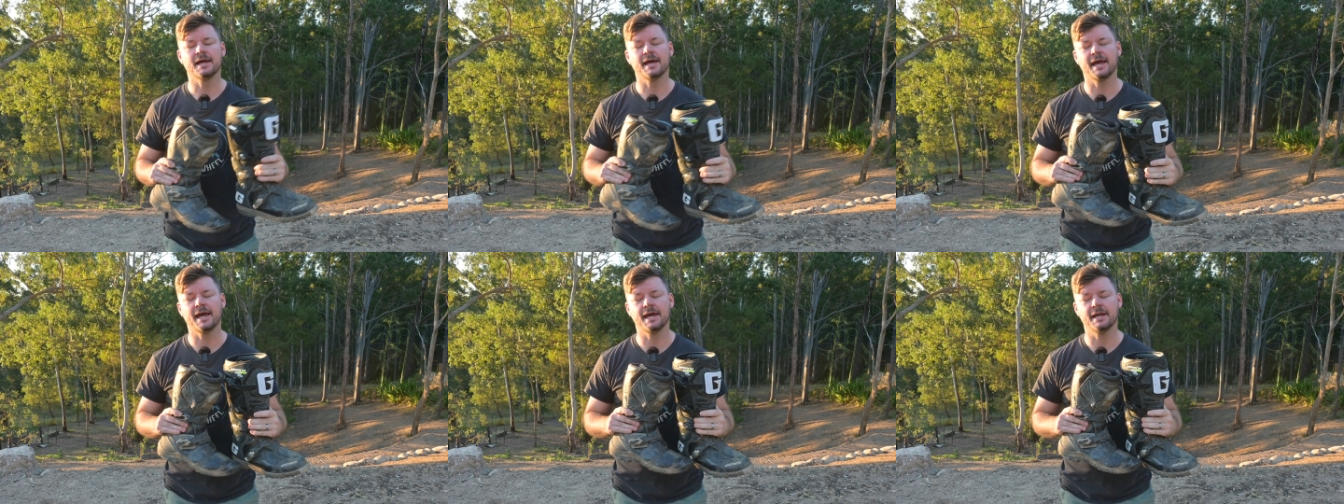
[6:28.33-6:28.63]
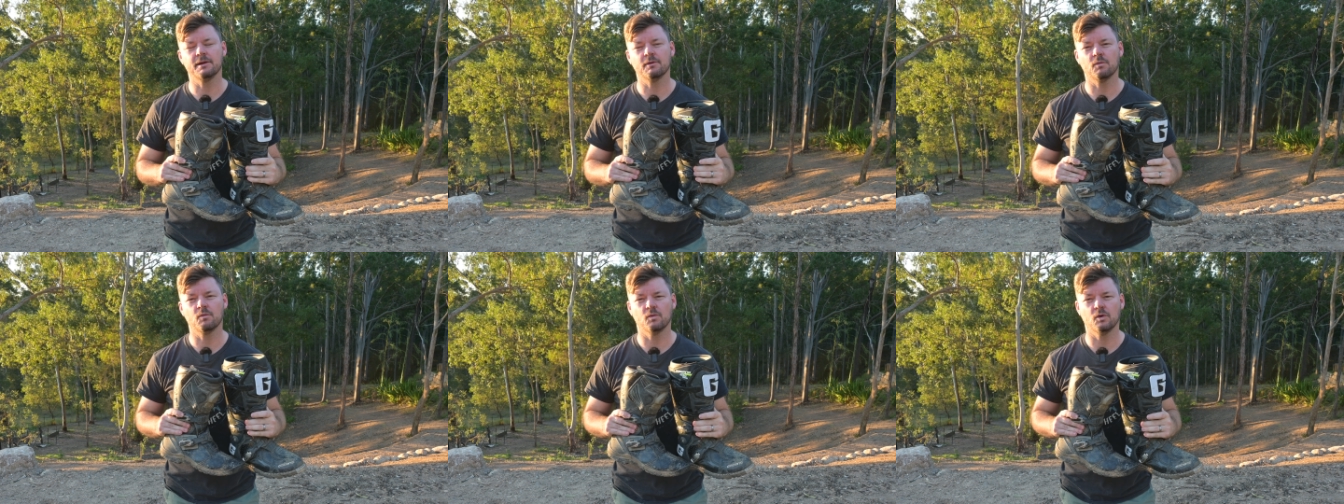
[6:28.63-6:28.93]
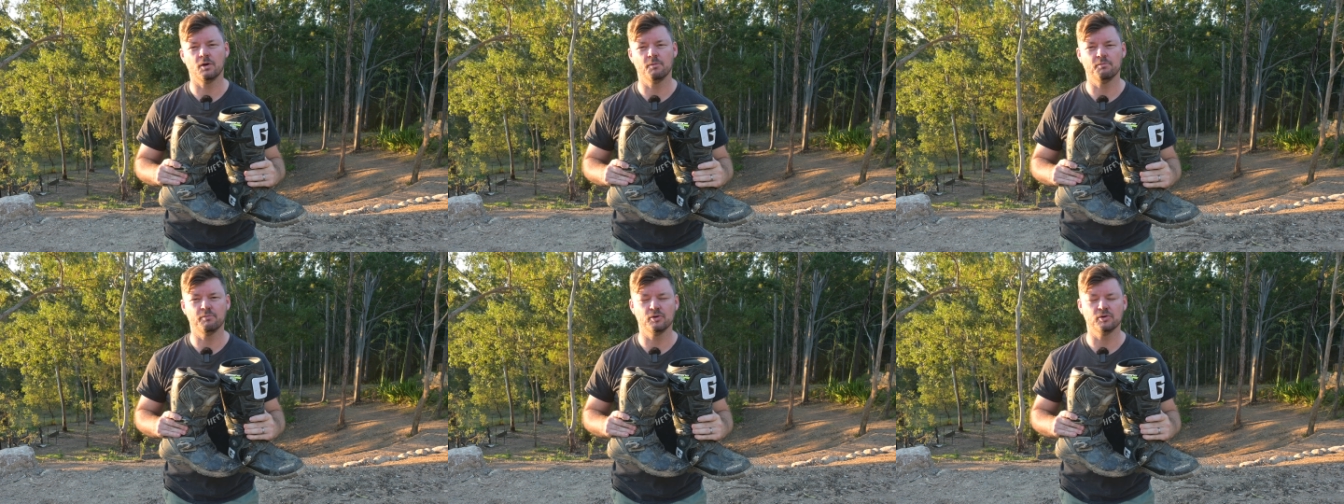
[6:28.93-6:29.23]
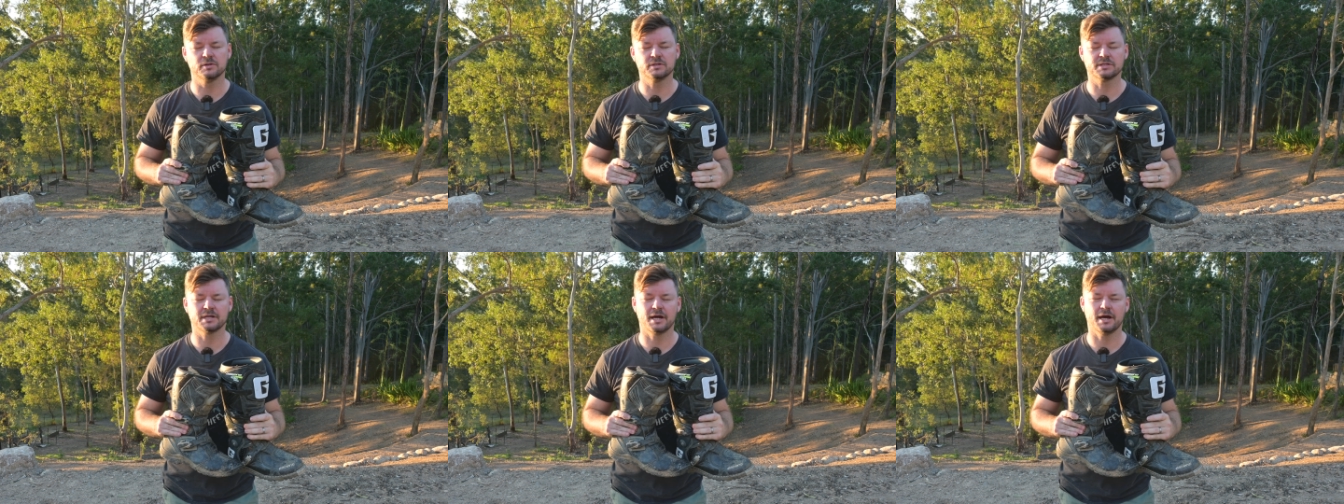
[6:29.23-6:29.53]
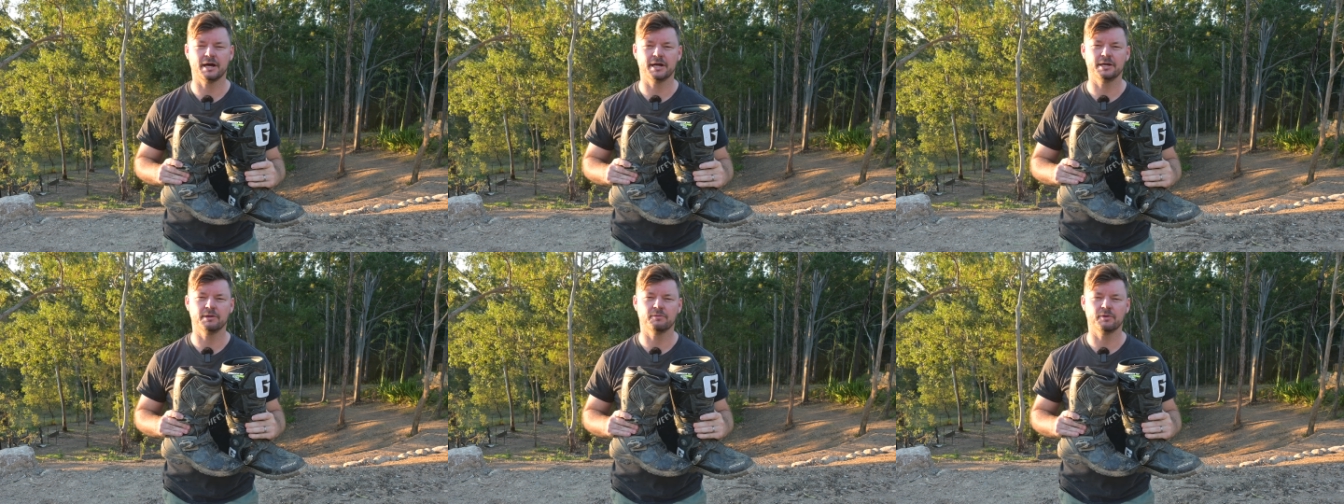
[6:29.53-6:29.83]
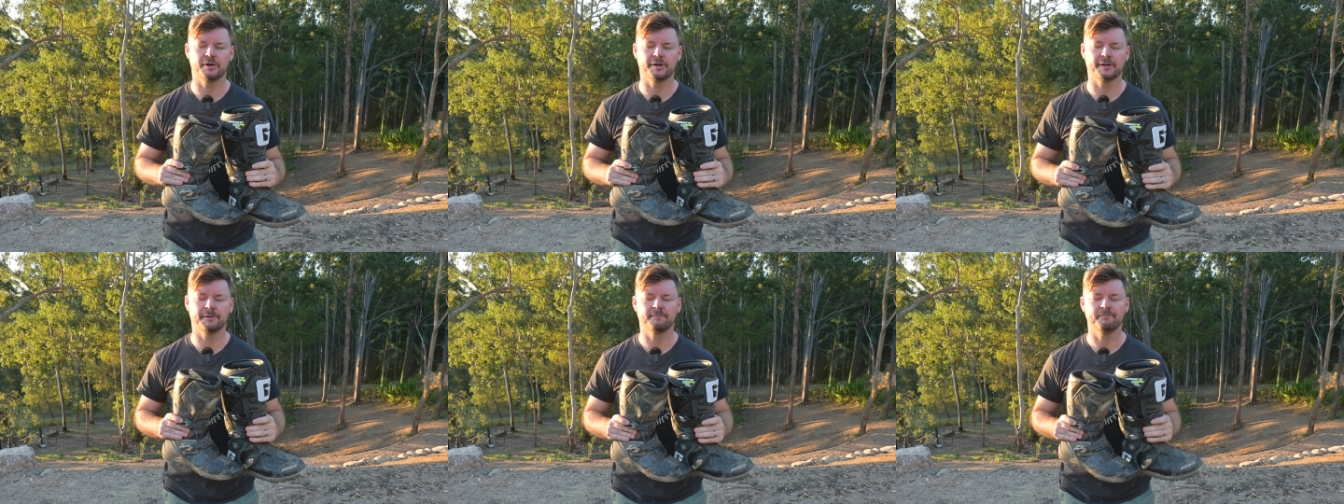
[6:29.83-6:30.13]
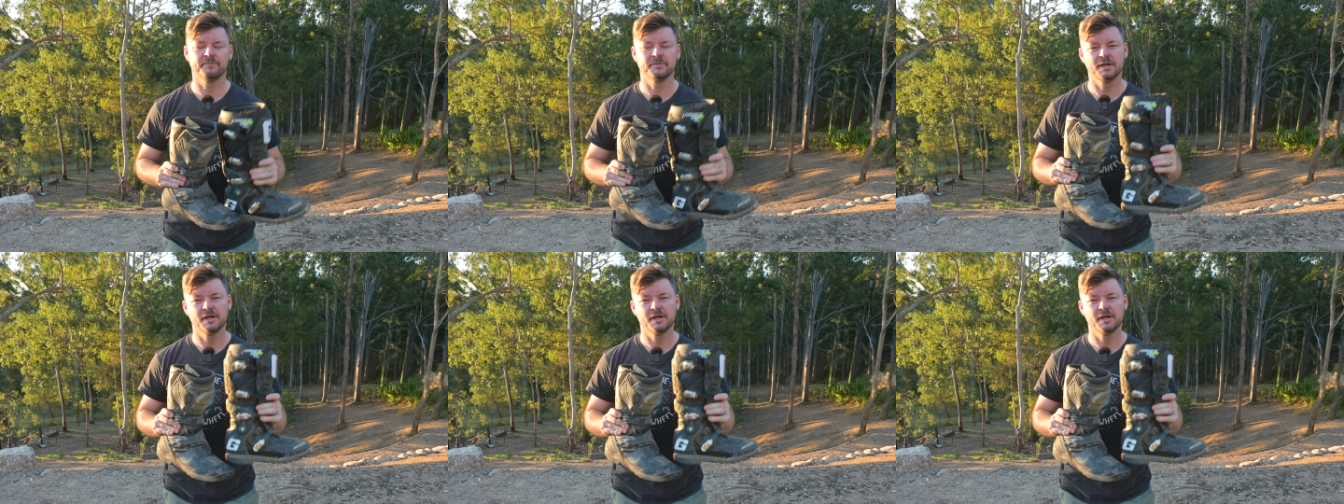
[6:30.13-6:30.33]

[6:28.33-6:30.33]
And what boots are you wearing?